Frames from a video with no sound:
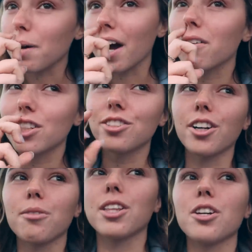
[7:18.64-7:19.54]
but I always
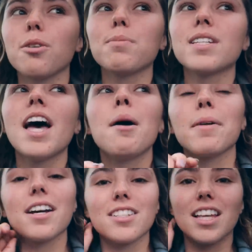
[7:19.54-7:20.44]
struggle with hoops
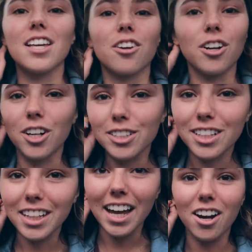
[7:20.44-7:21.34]
because they either hurt
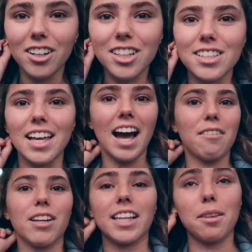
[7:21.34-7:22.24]
to lay on because they
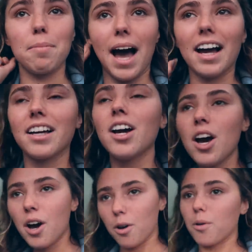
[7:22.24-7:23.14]
have like the back,
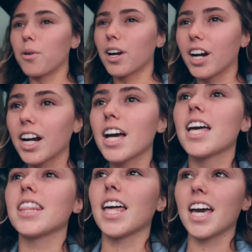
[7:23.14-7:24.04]
or
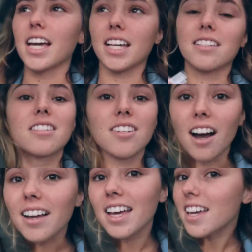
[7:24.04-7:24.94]
they get
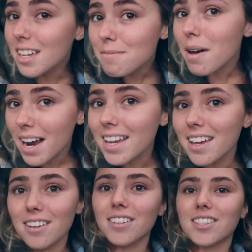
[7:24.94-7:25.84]
stuck in my
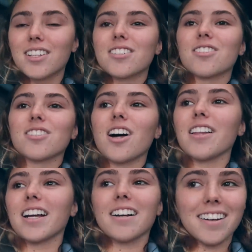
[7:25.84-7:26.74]
ears because there's
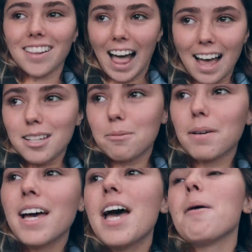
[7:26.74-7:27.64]
not like a clasp.
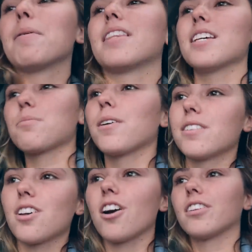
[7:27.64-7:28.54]
But these
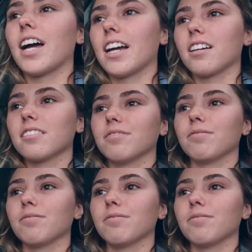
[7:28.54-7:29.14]
ones are like